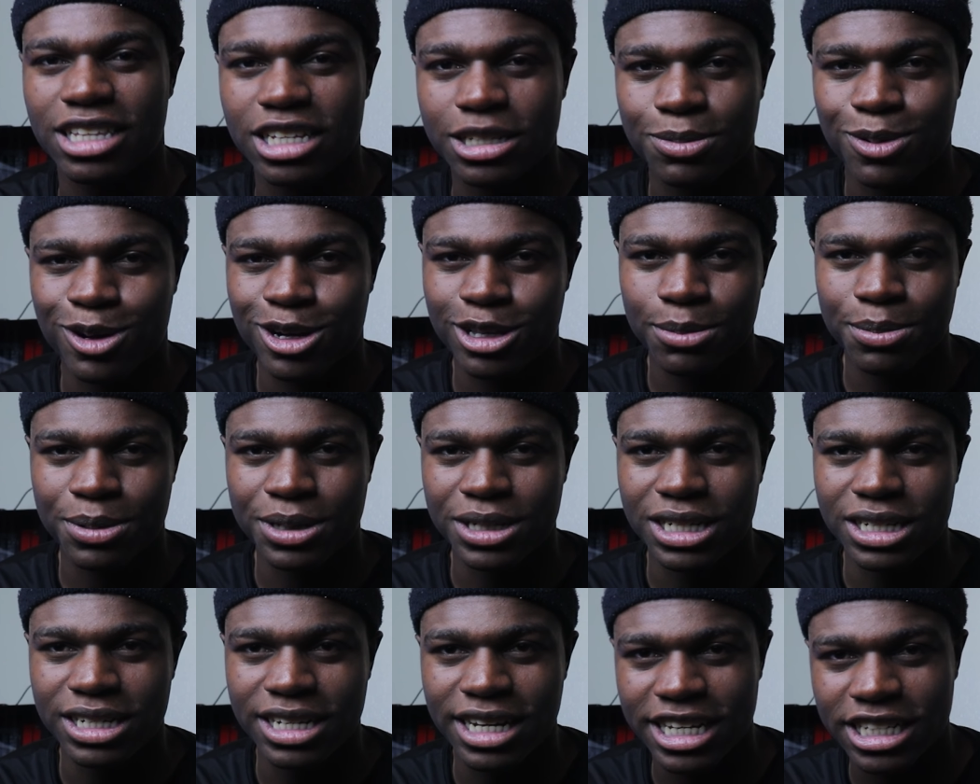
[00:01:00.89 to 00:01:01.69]
this part of the
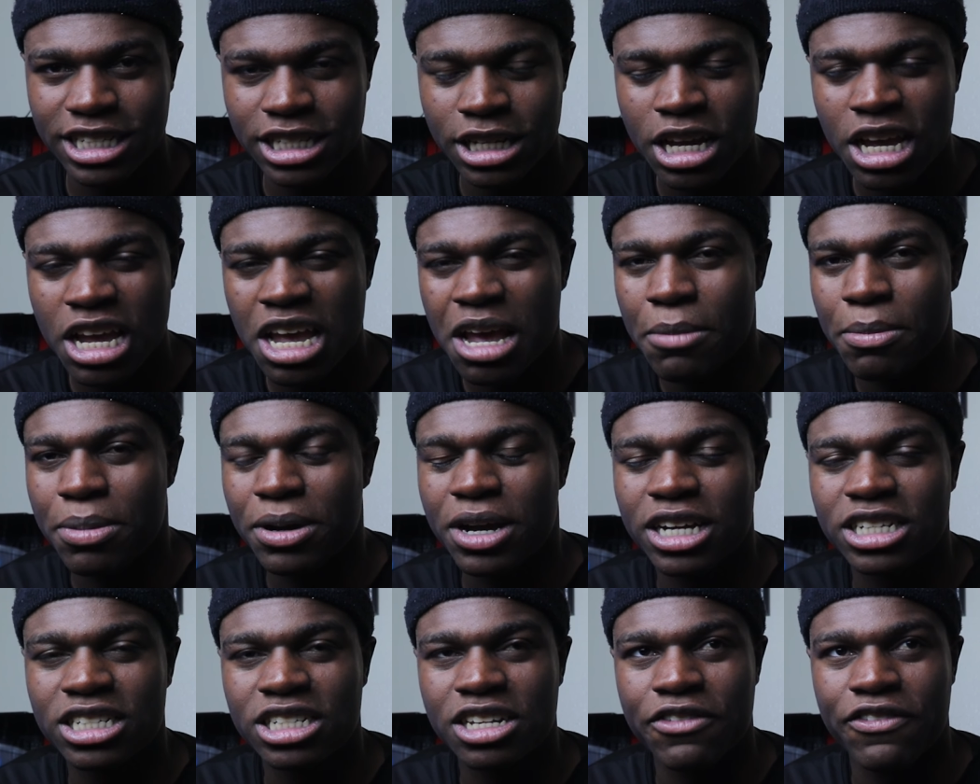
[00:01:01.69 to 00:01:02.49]
PT test
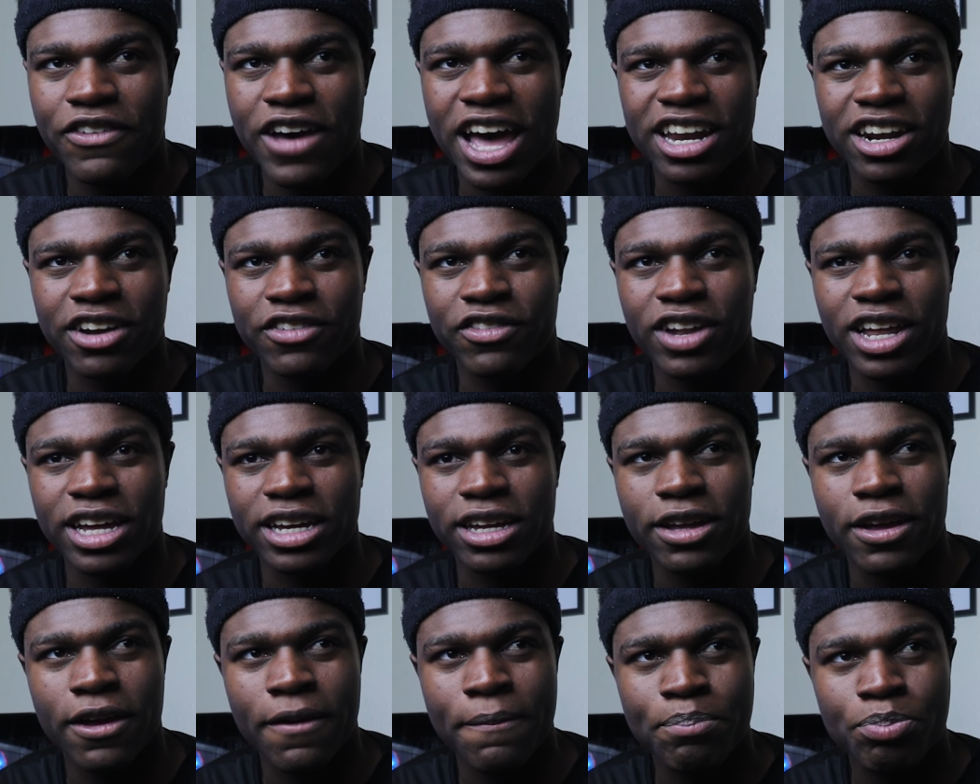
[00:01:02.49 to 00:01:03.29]
because of the fact of
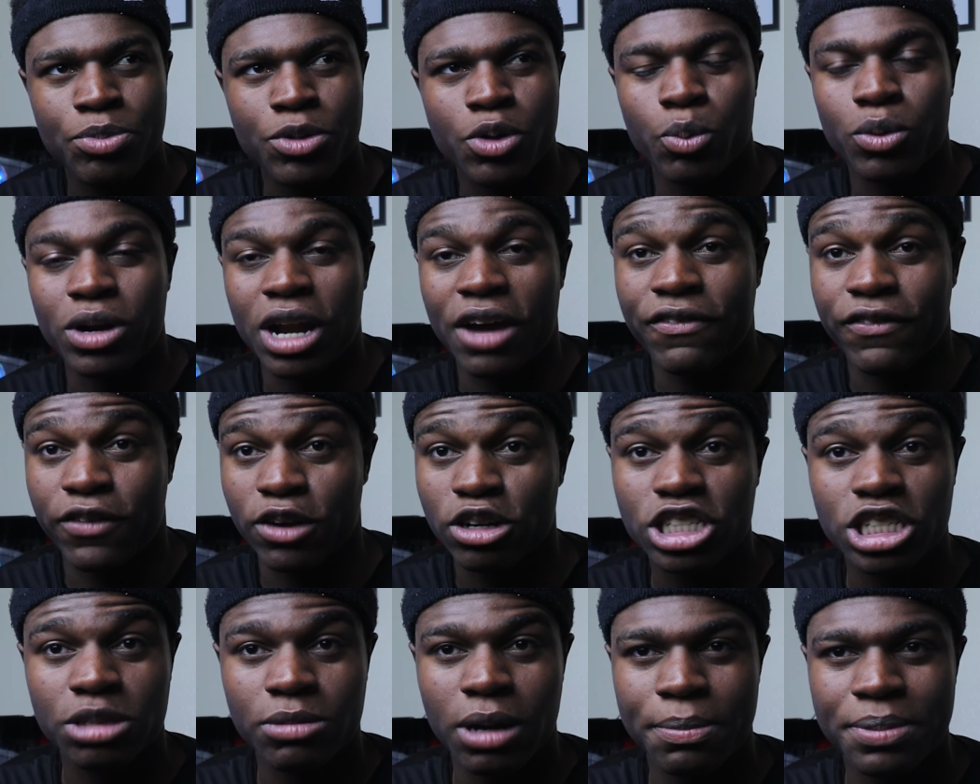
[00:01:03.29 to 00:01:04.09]
like, when I
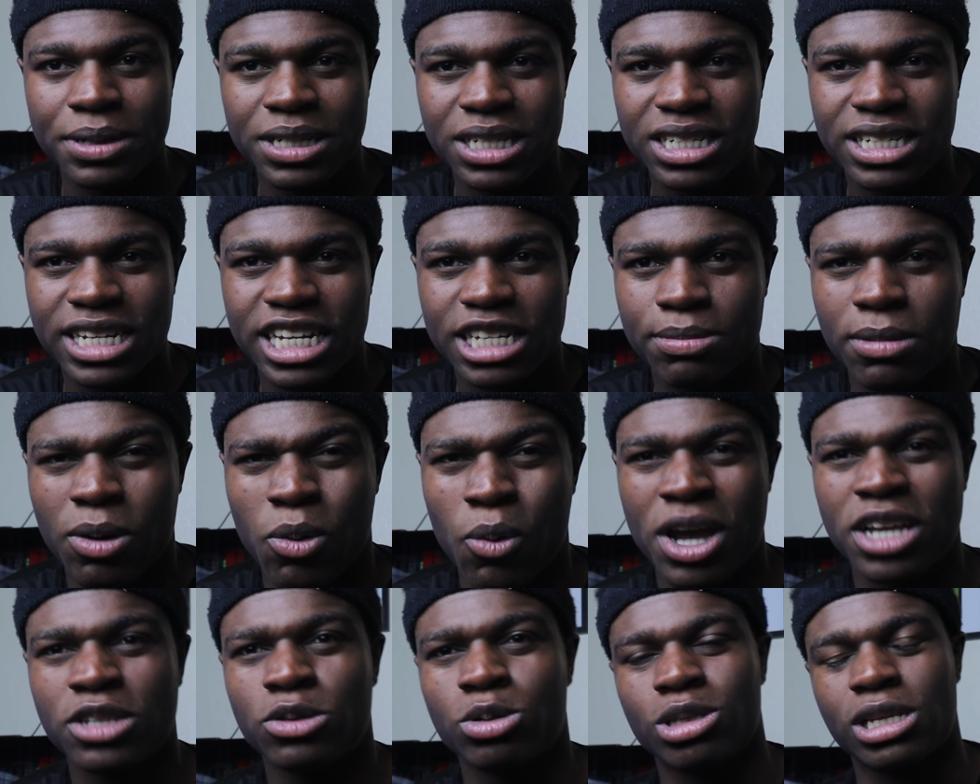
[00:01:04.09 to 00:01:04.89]
first did my PT test, my
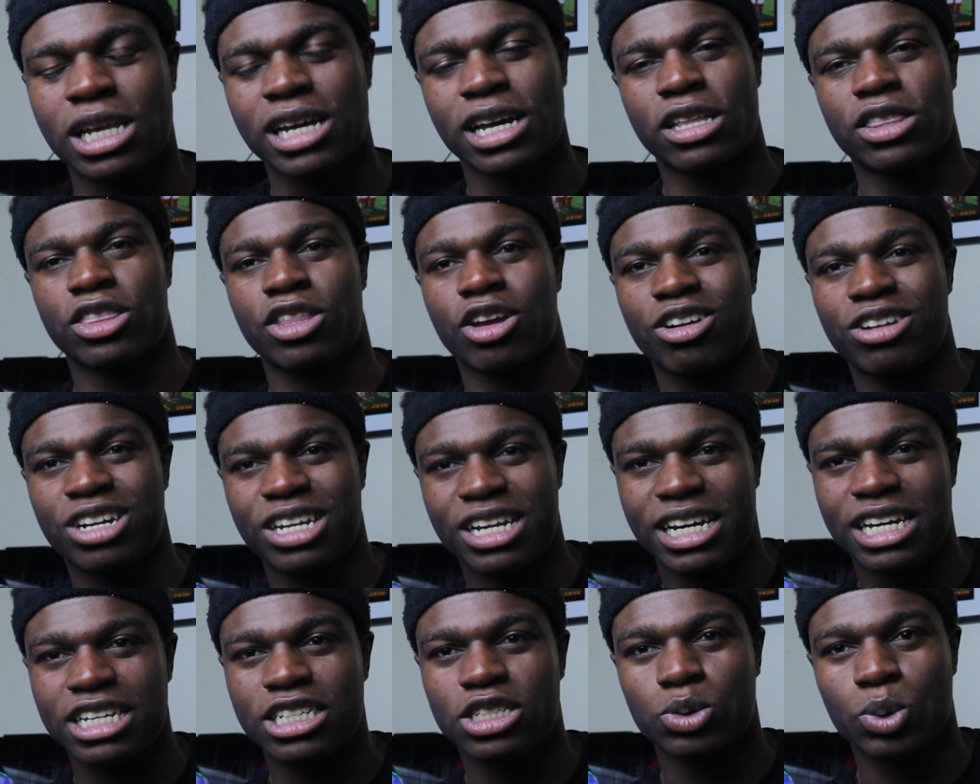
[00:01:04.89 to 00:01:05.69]
waist was like a
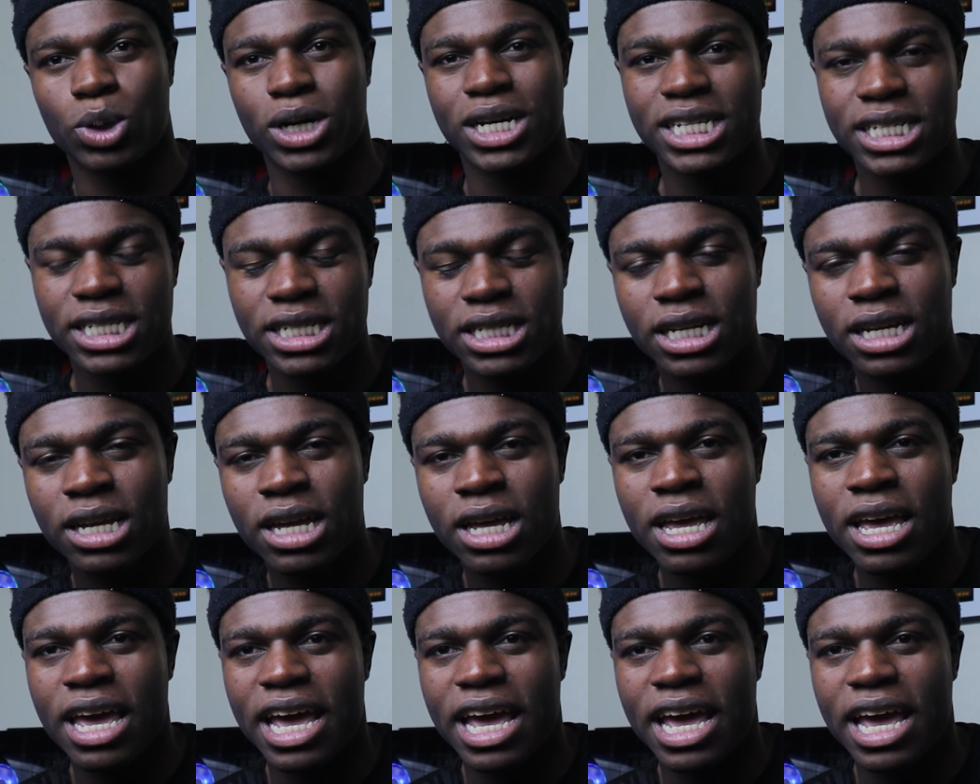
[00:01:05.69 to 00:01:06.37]
30-inch waist.